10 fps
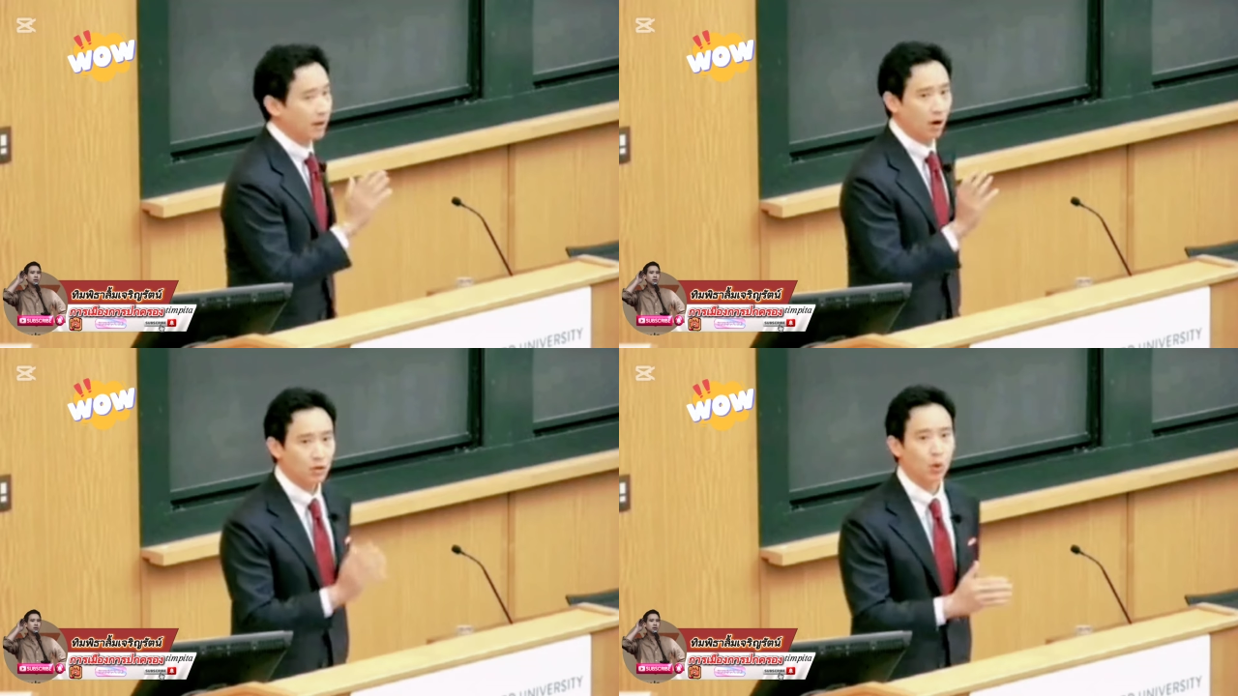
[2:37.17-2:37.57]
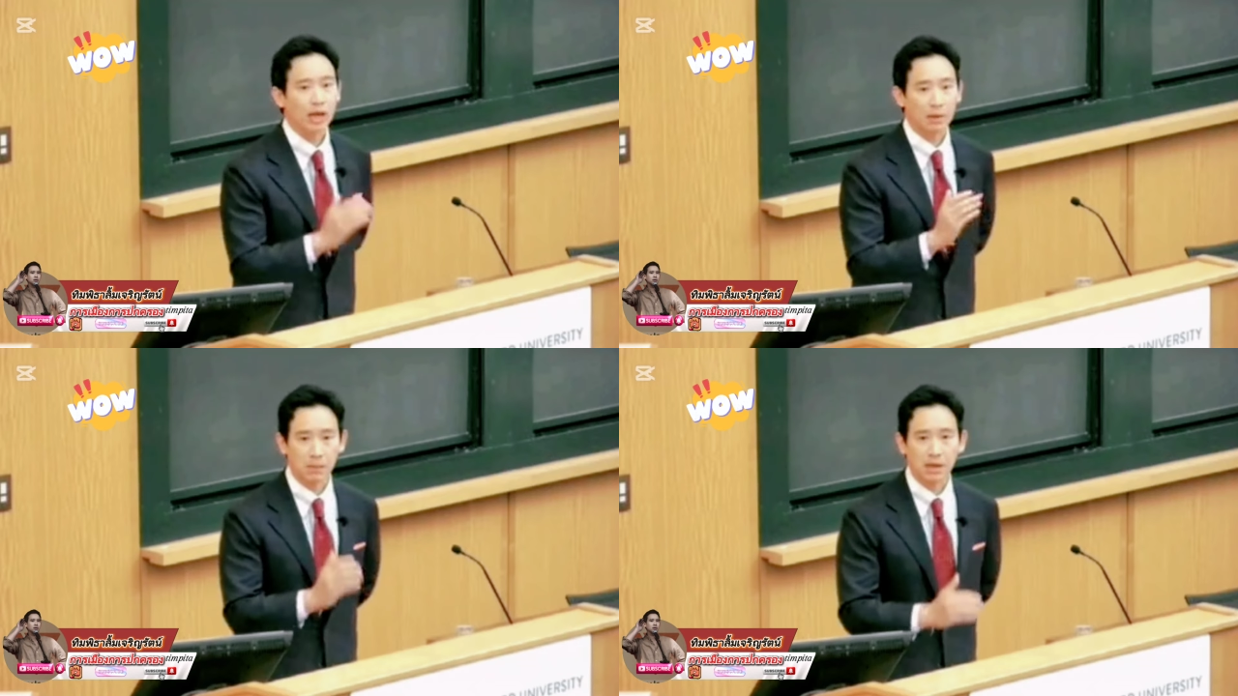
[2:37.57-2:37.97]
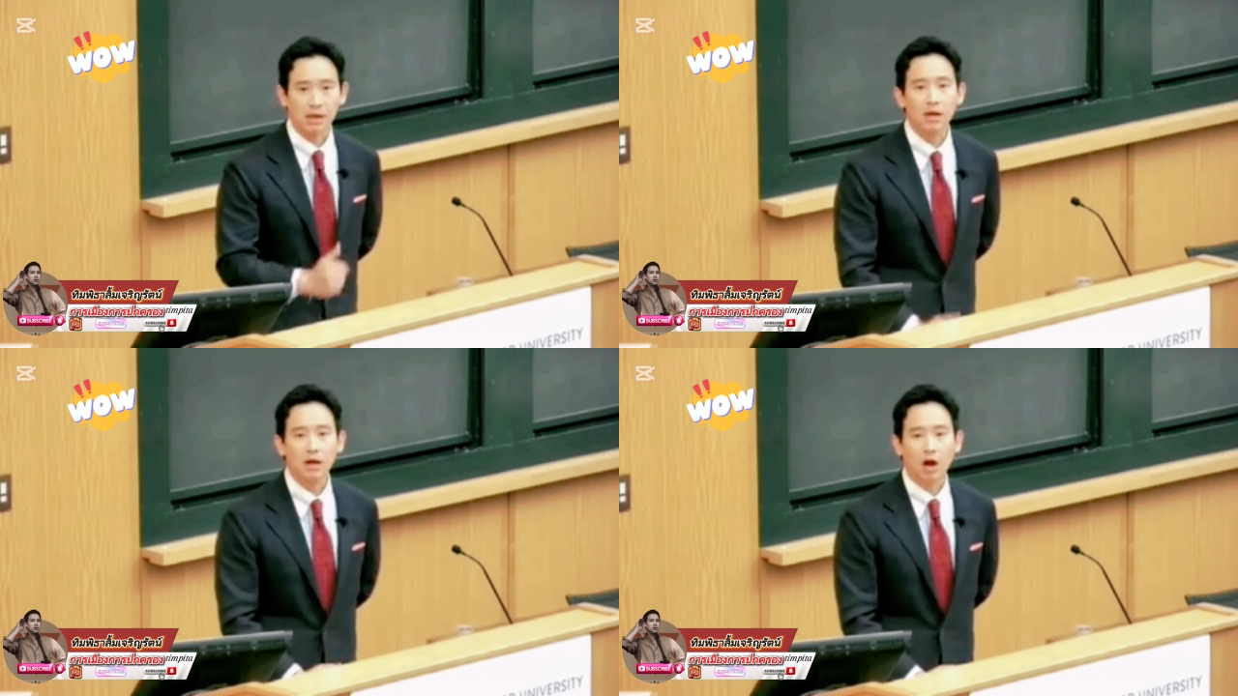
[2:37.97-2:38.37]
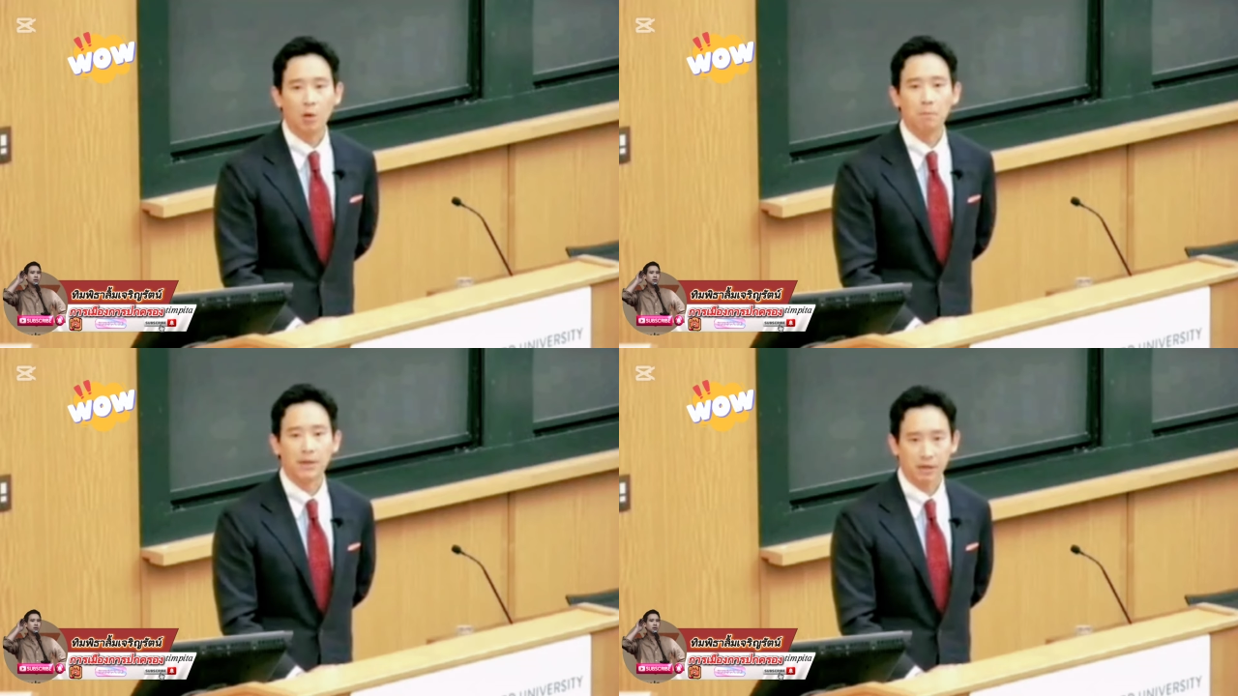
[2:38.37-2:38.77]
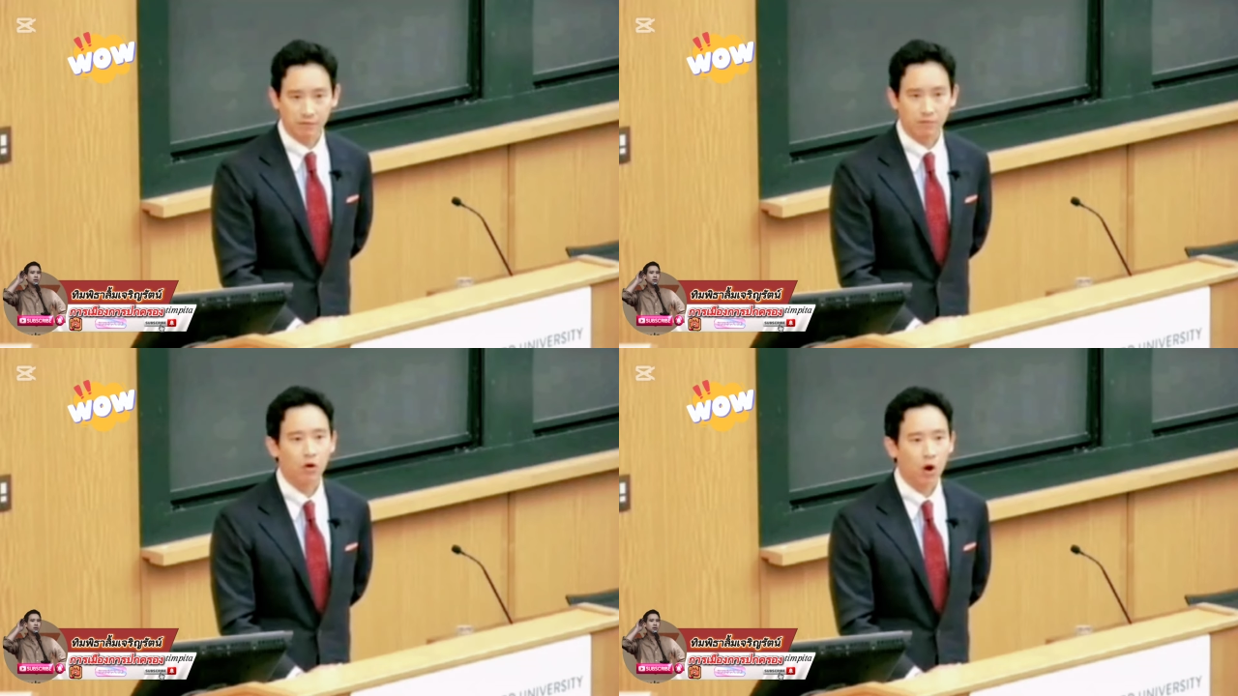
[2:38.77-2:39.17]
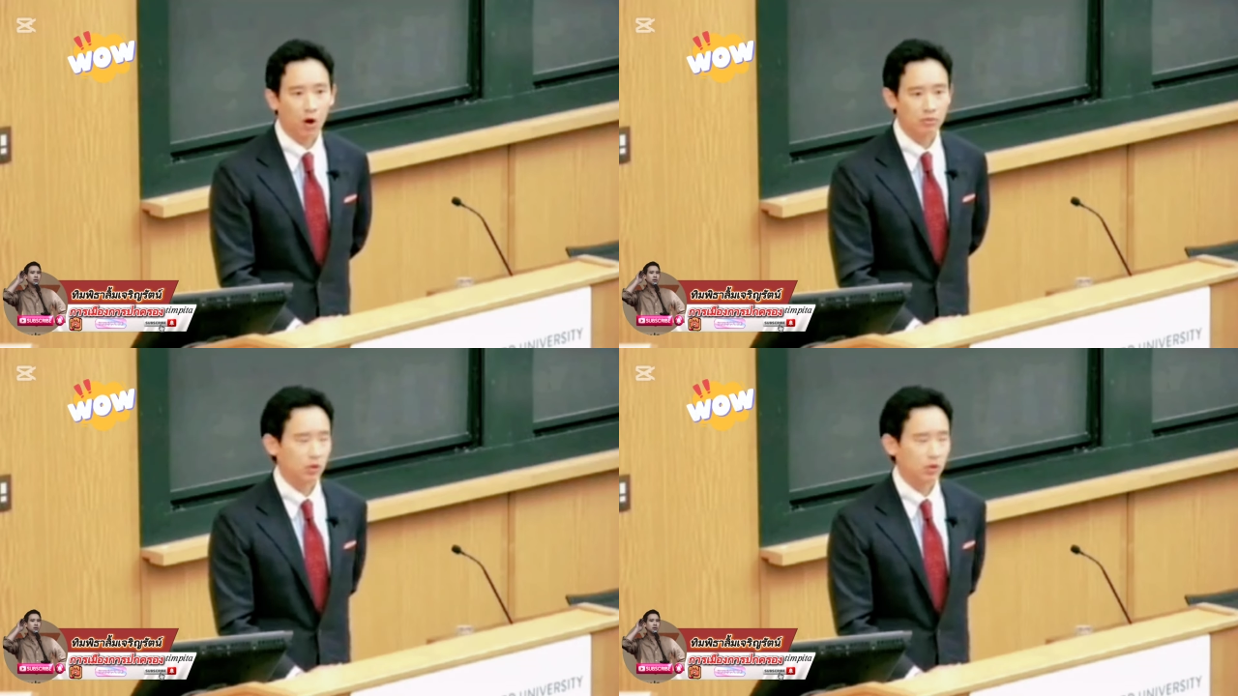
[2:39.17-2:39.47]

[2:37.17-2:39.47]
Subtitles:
also can be competitive for all.